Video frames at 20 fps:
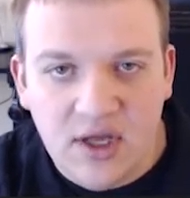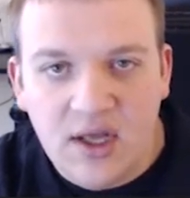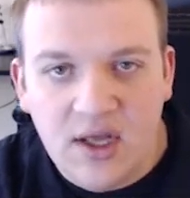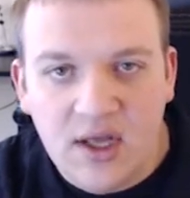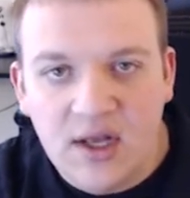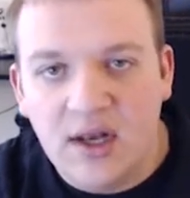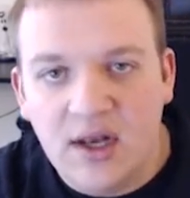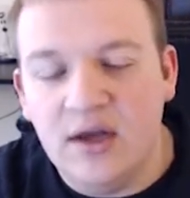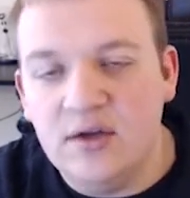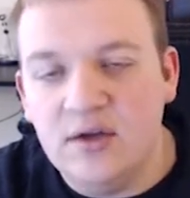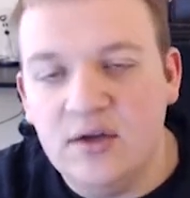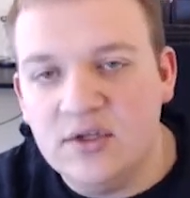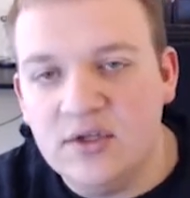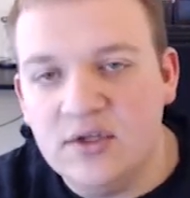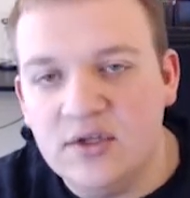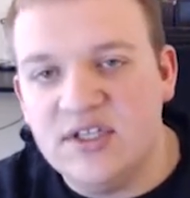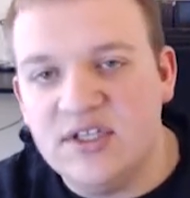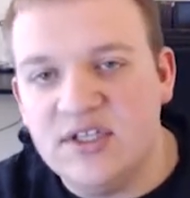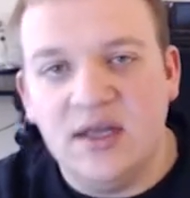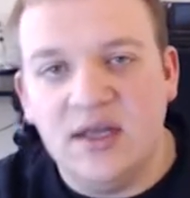Now, I do want
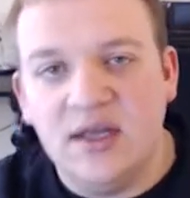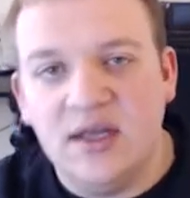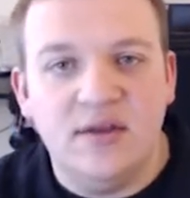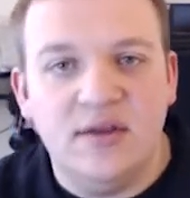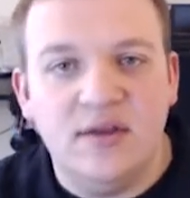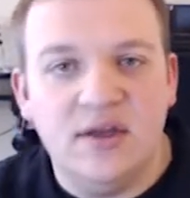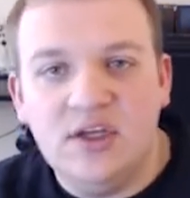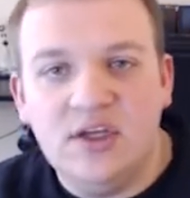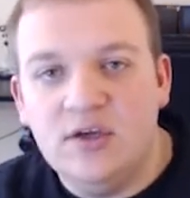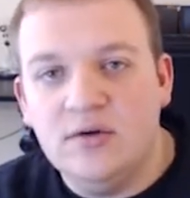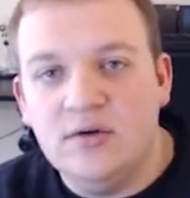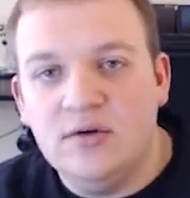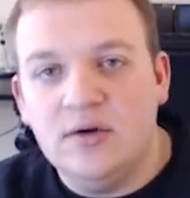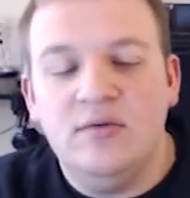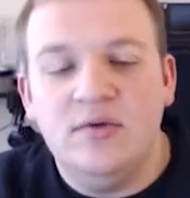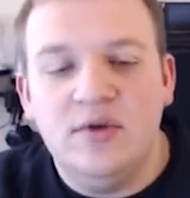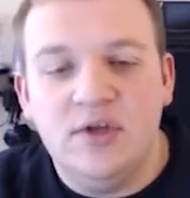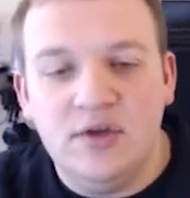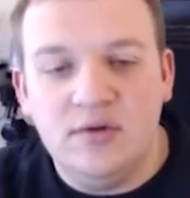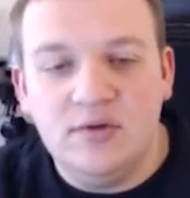to say that
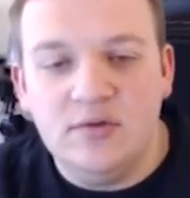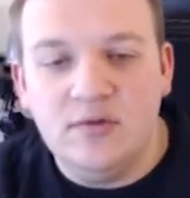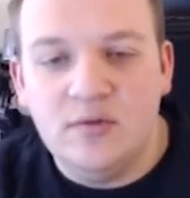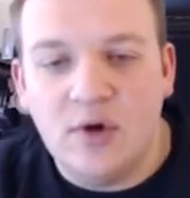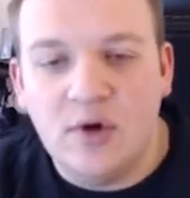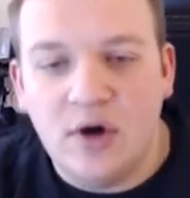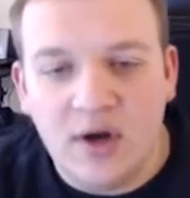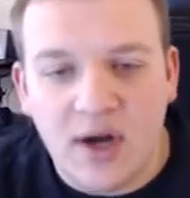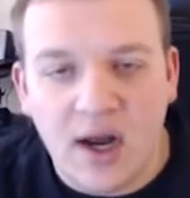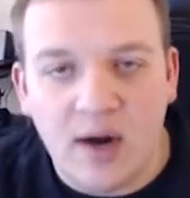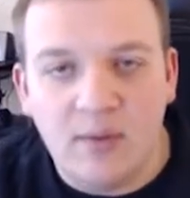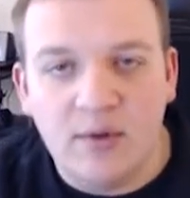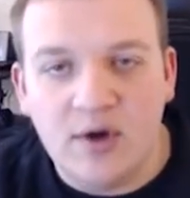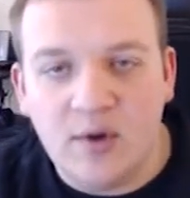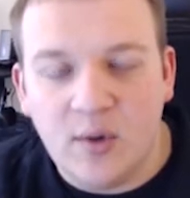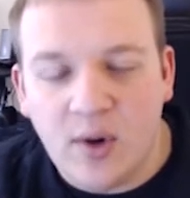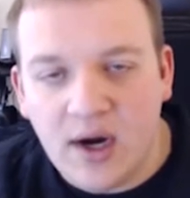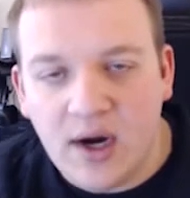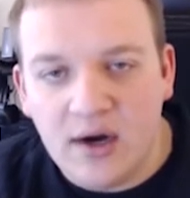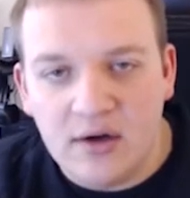you are not
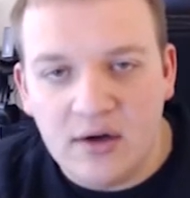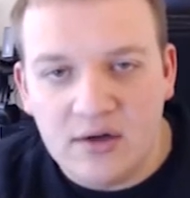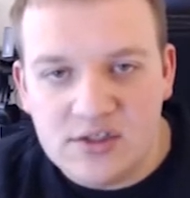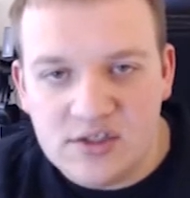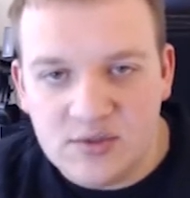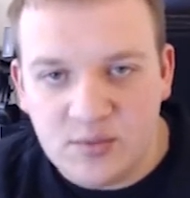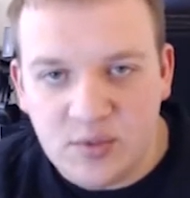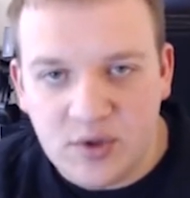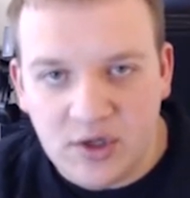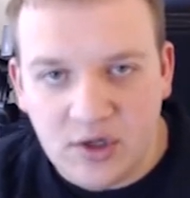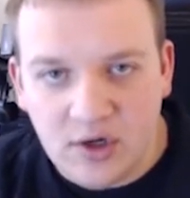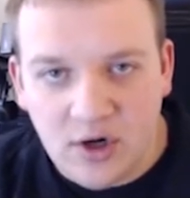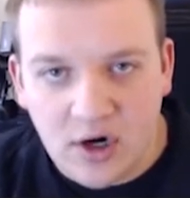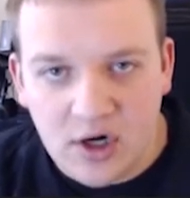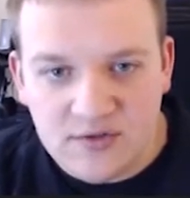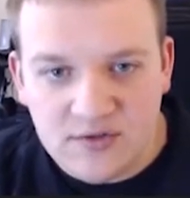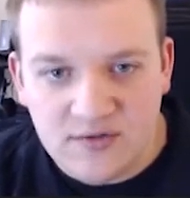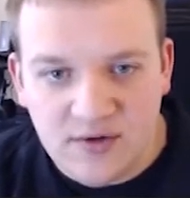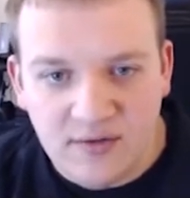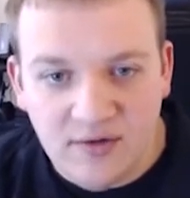required to put
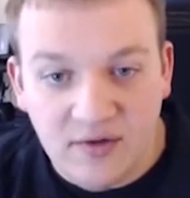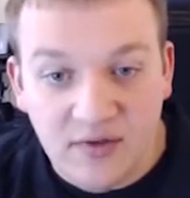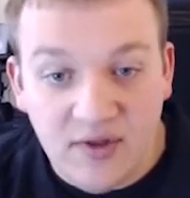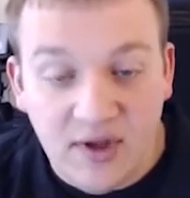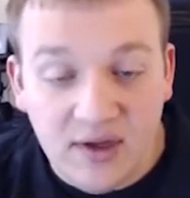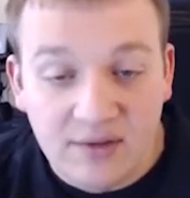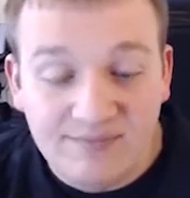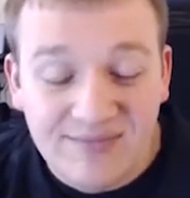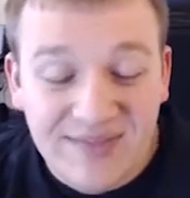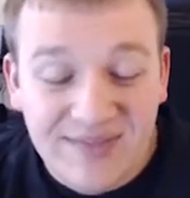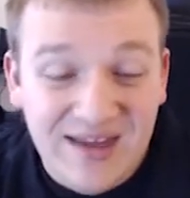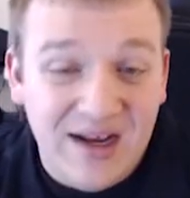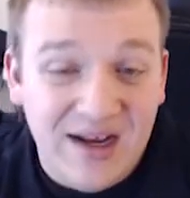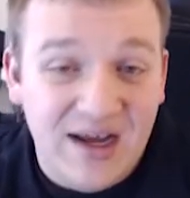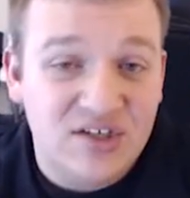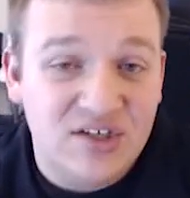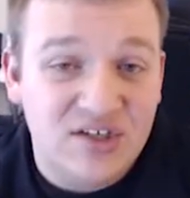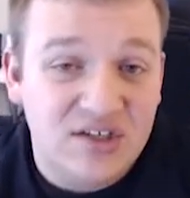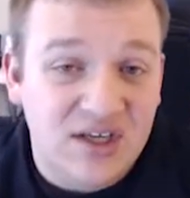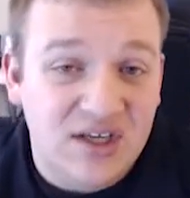cards for everything. And
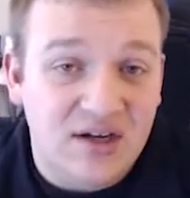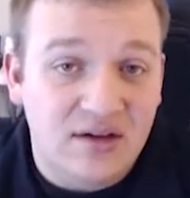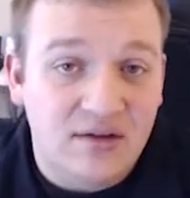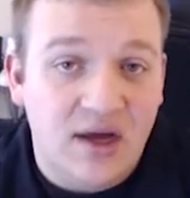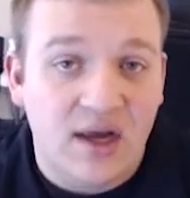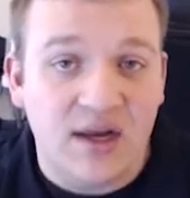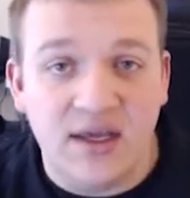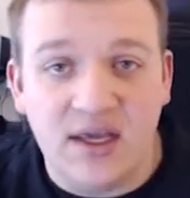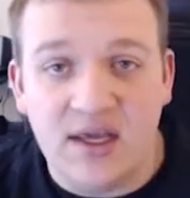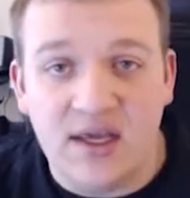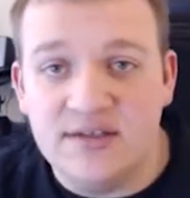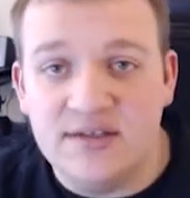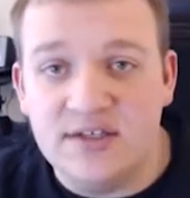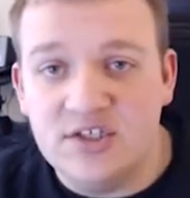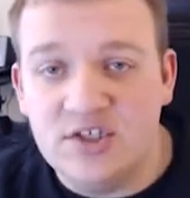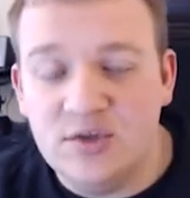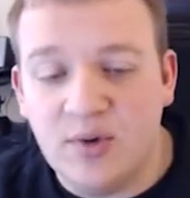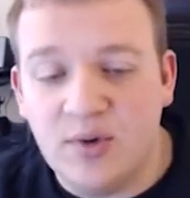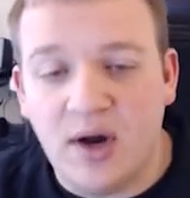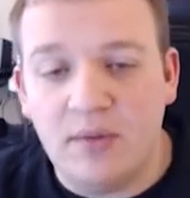actually, in a lot of cases,
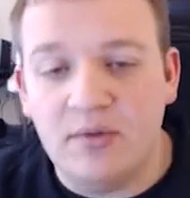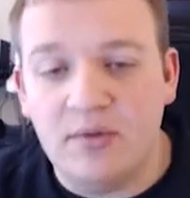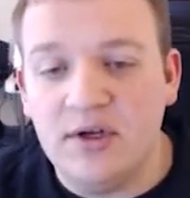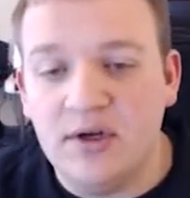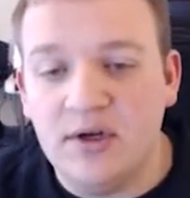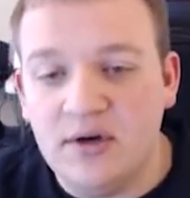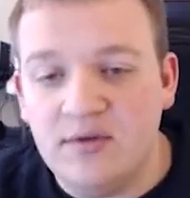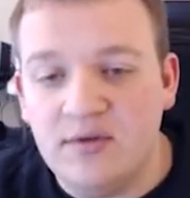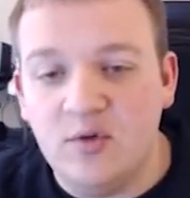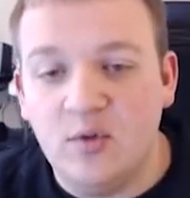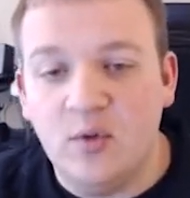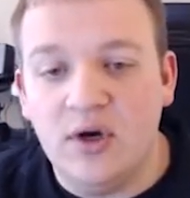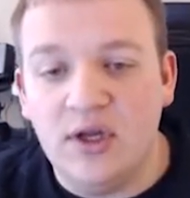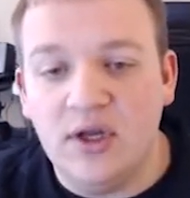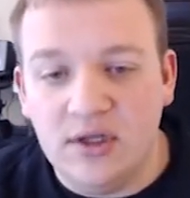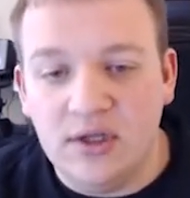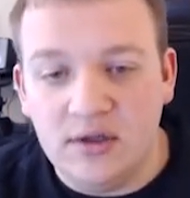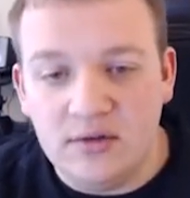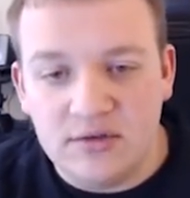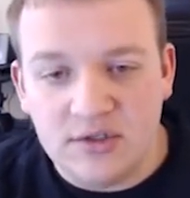you probably don't even want to
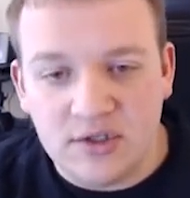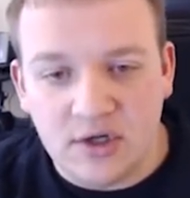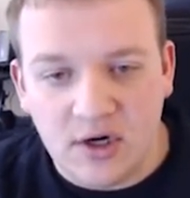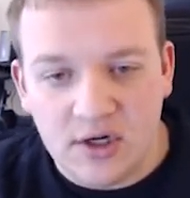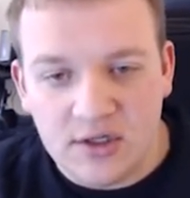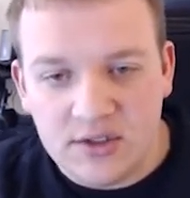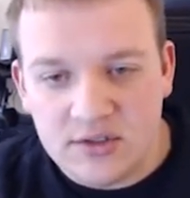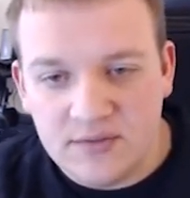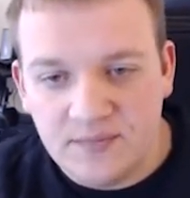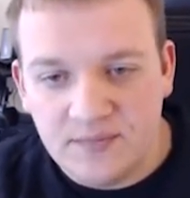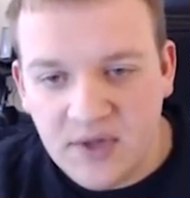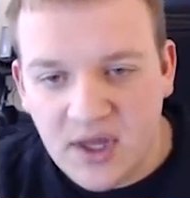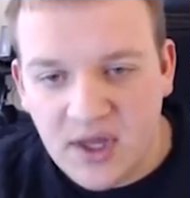use cards.